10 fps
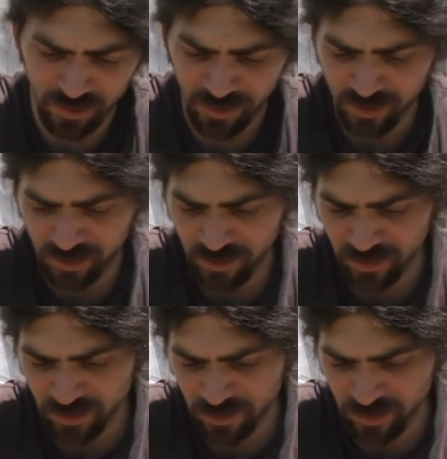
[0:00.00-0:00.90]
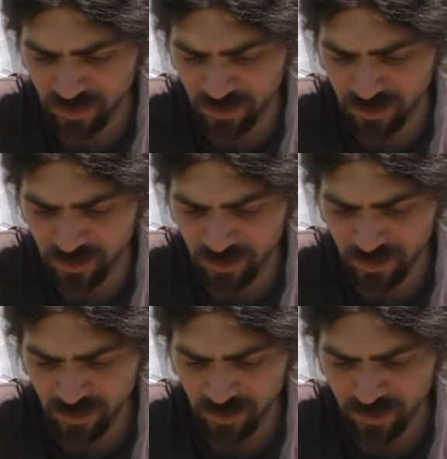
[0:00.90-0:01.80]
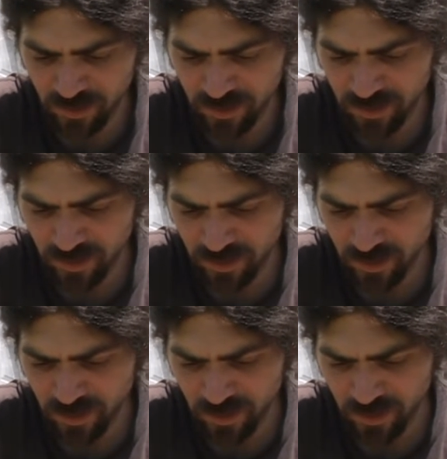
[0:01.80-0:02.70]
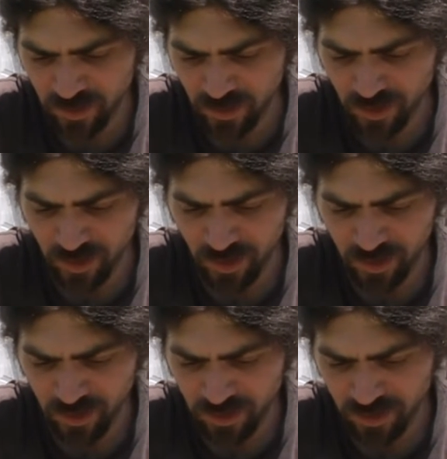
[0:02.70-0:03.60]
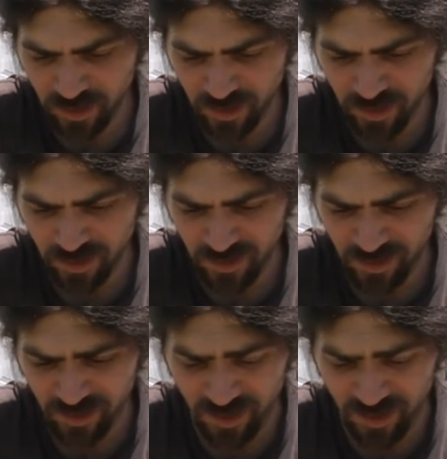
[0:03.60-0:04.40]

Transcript: [no speech]